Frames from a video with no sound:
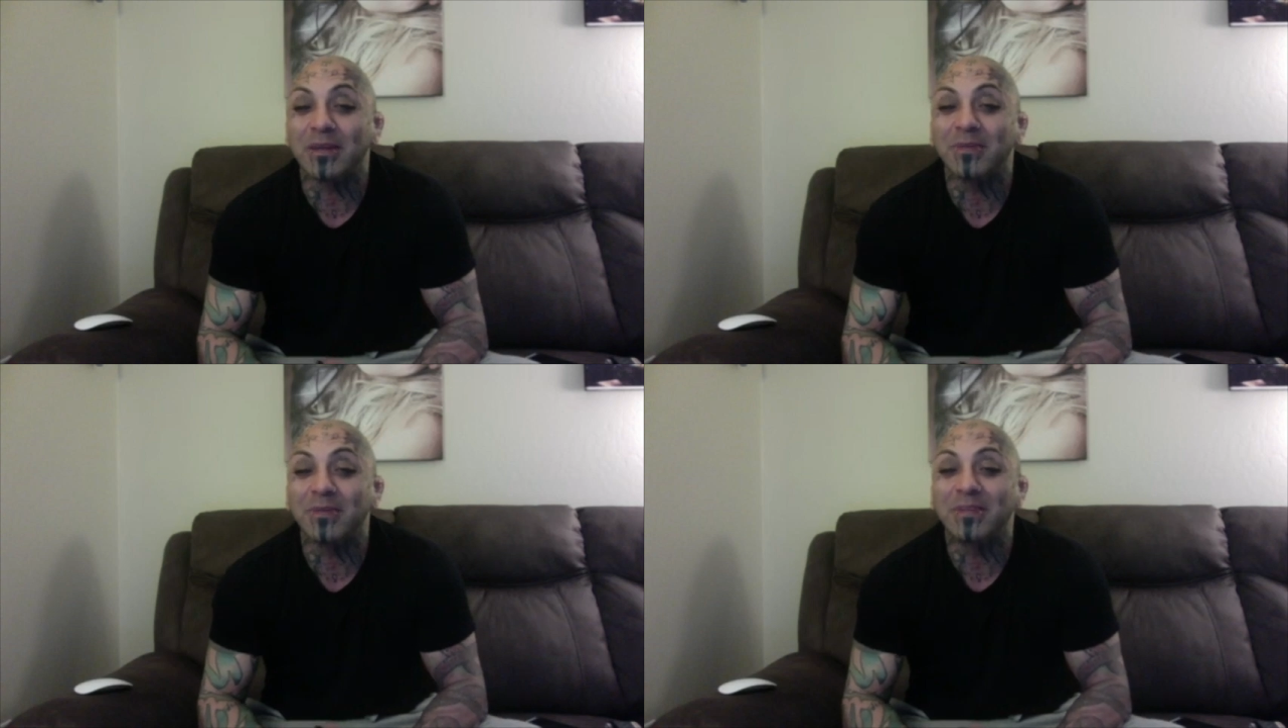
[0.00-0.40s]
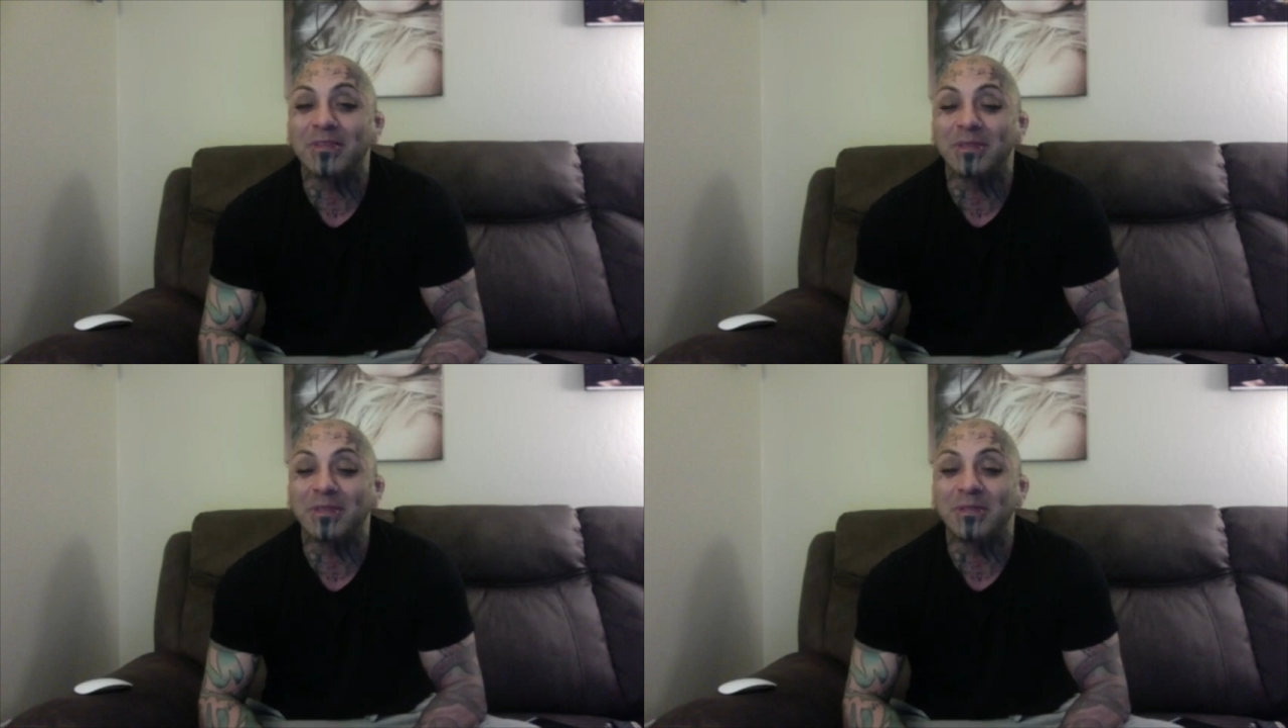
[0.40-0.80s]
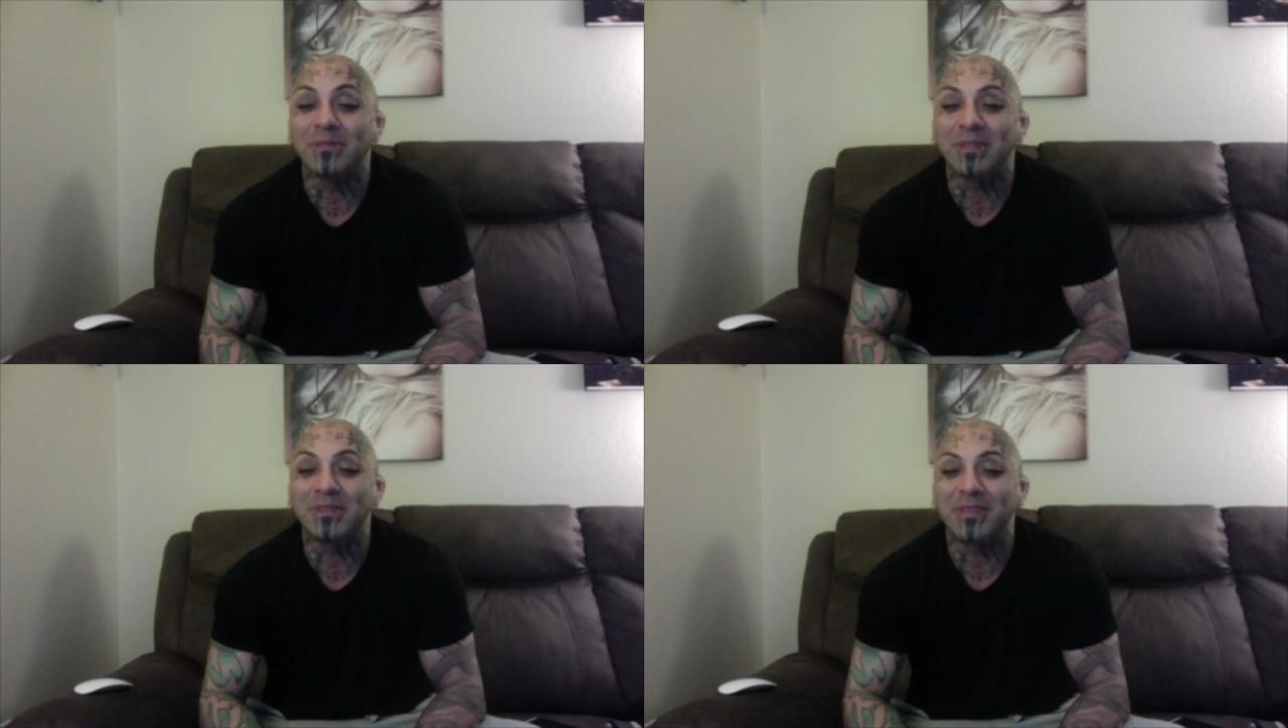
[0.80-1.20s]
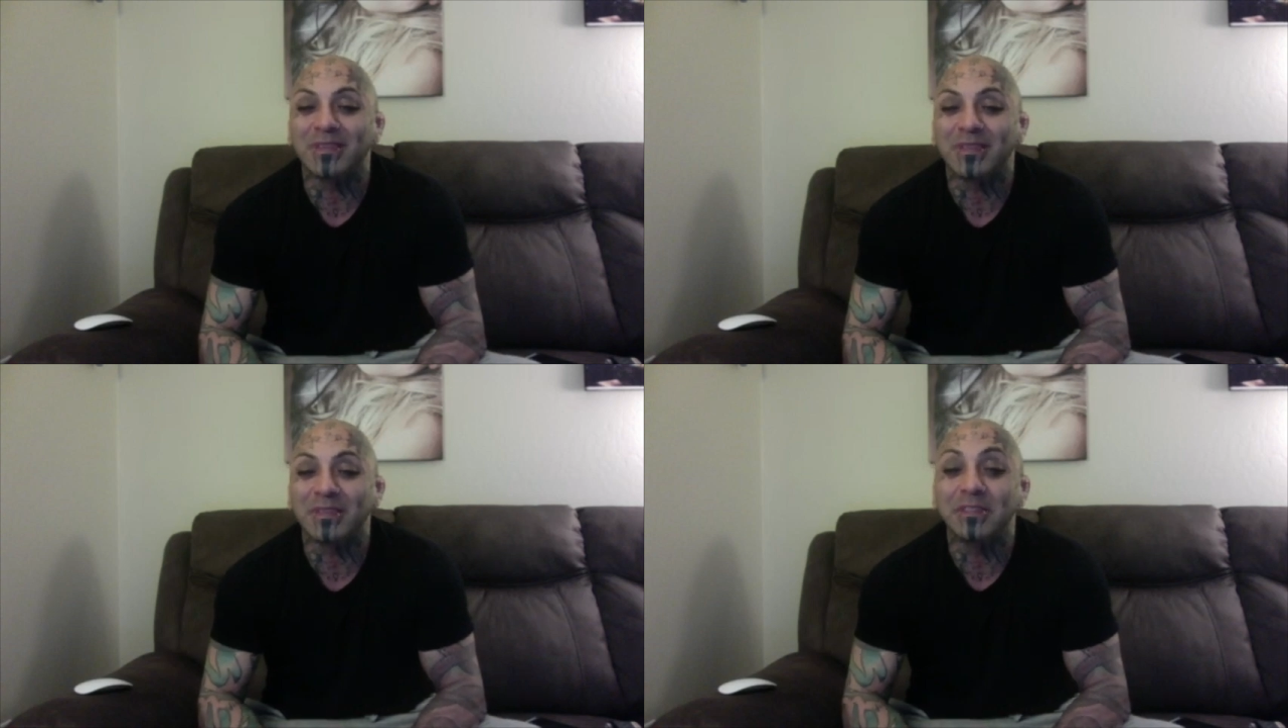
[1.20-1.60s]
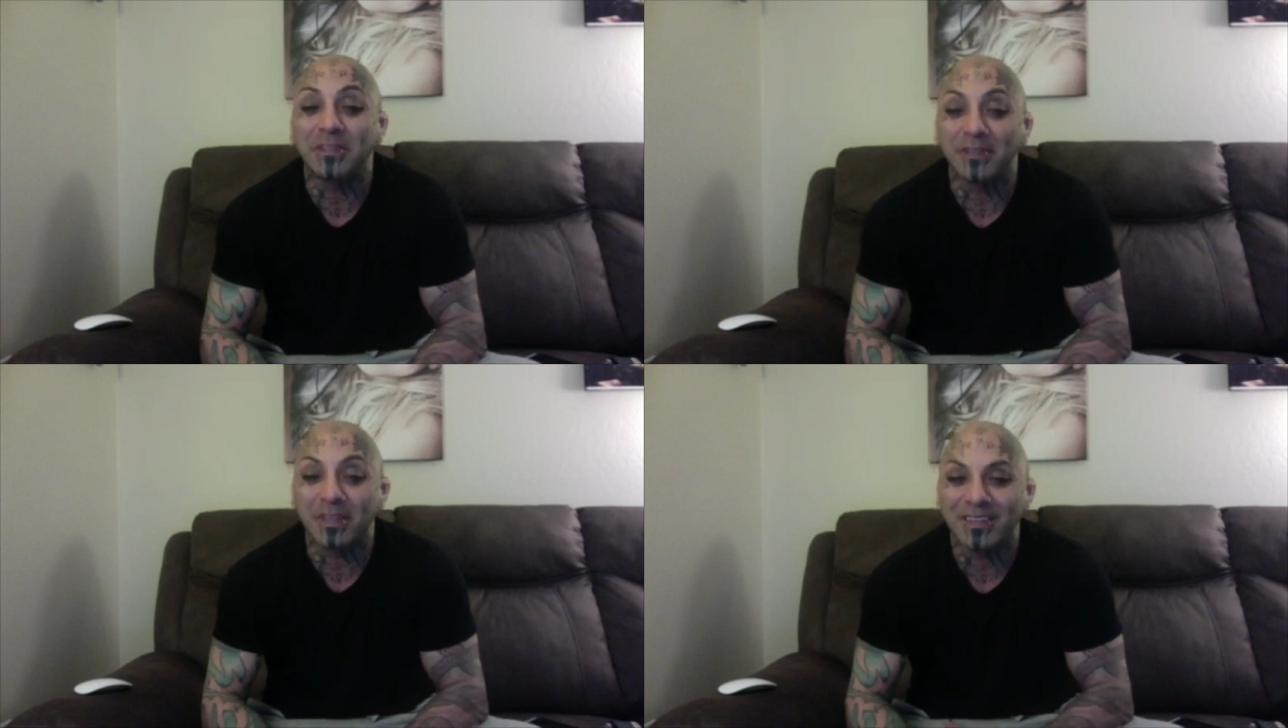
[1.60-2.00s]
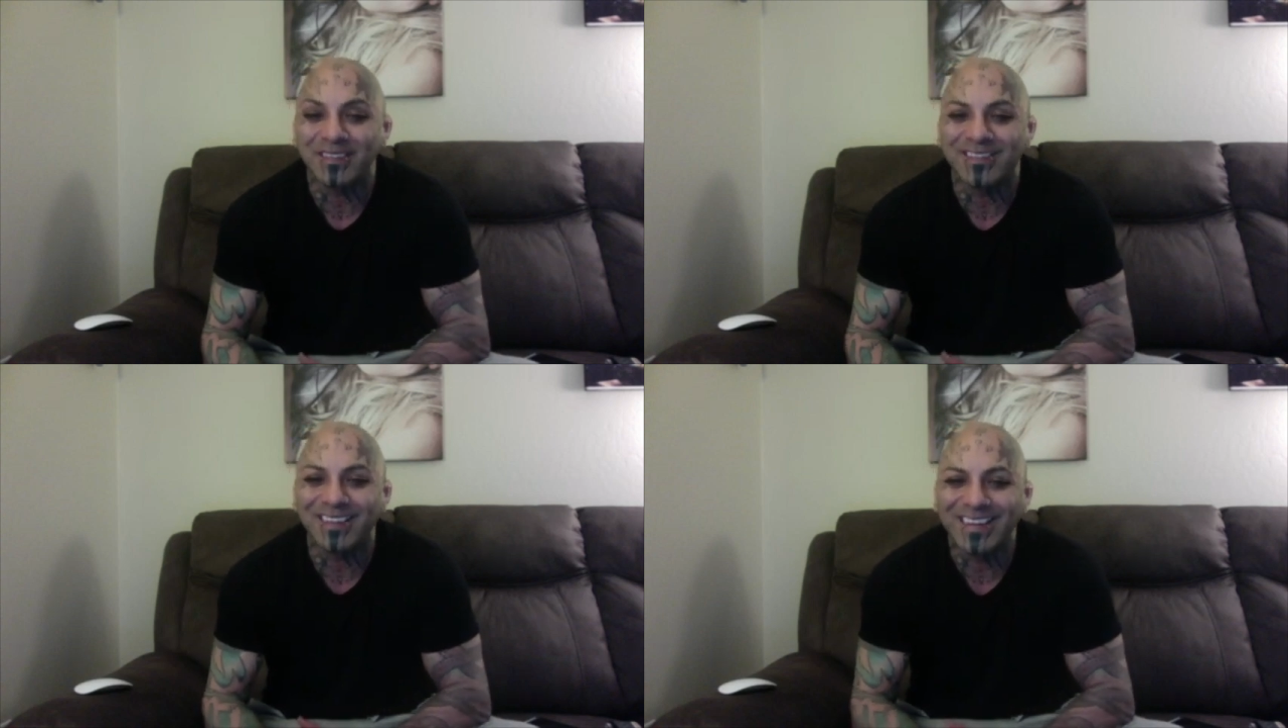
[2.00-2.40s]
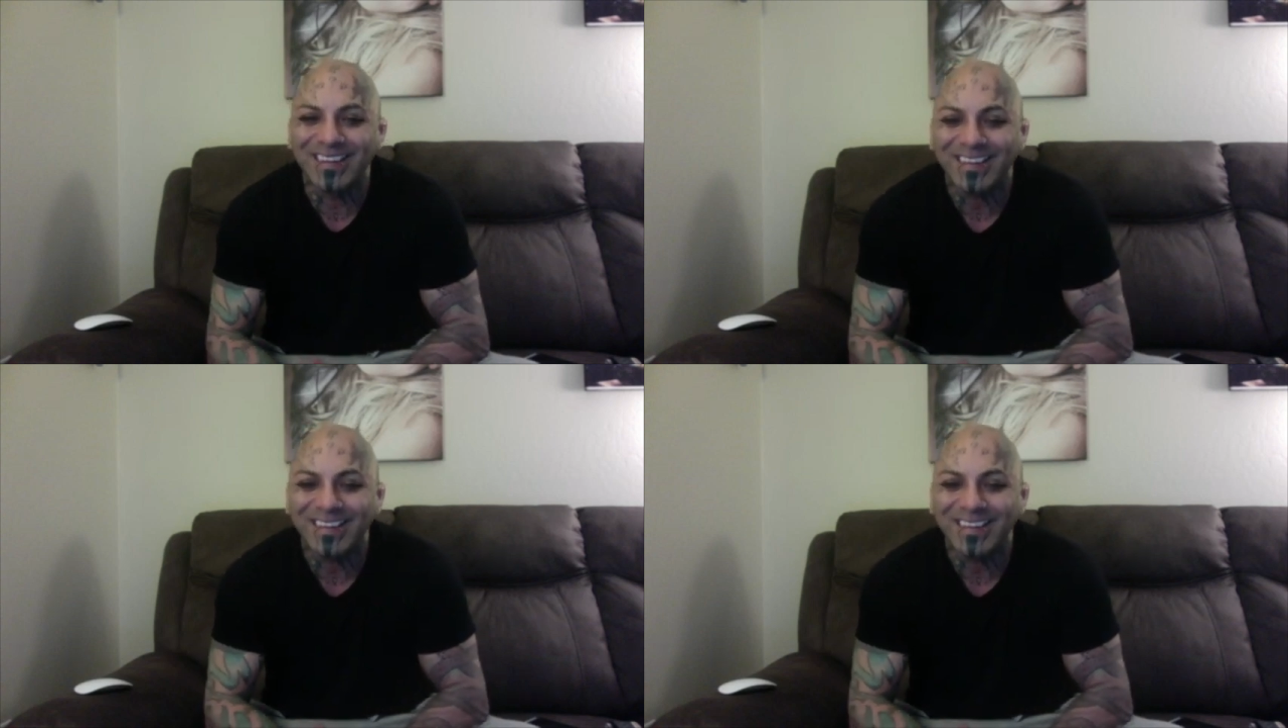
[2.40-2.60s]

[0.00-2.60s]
compared to what you should be doing, considering, right?